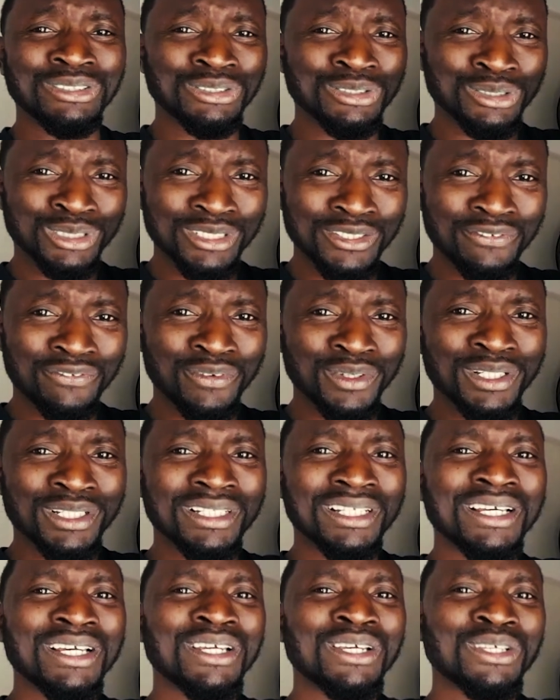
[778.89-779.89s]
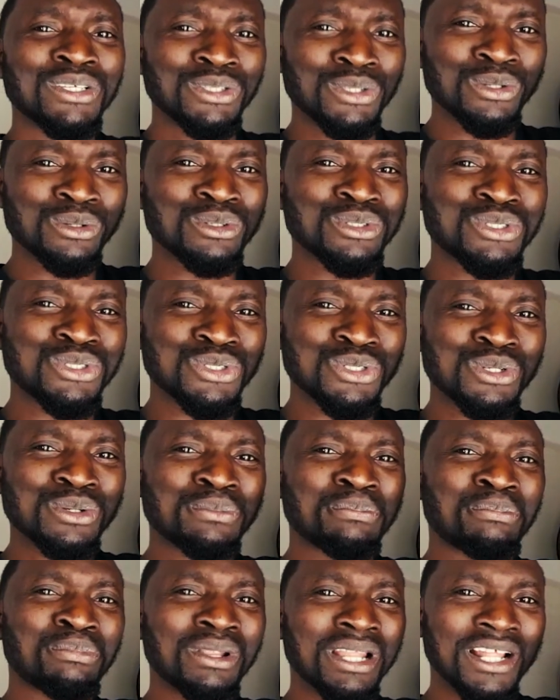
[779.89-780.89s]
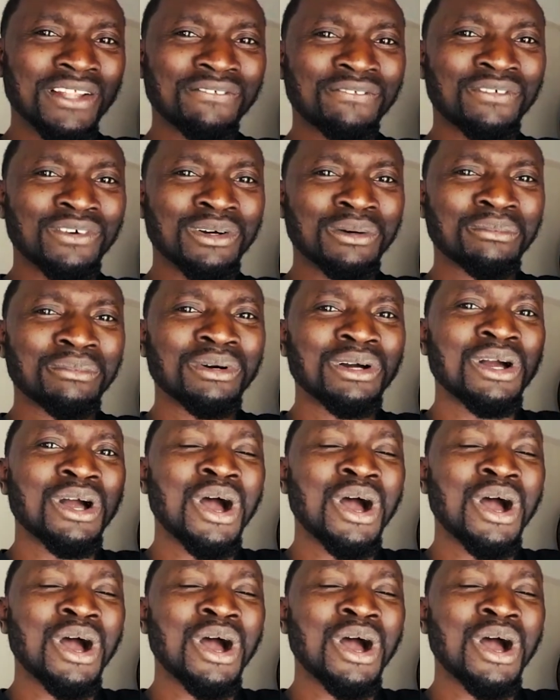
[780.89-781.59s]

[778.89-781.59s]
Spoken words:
Josephine YouTube platform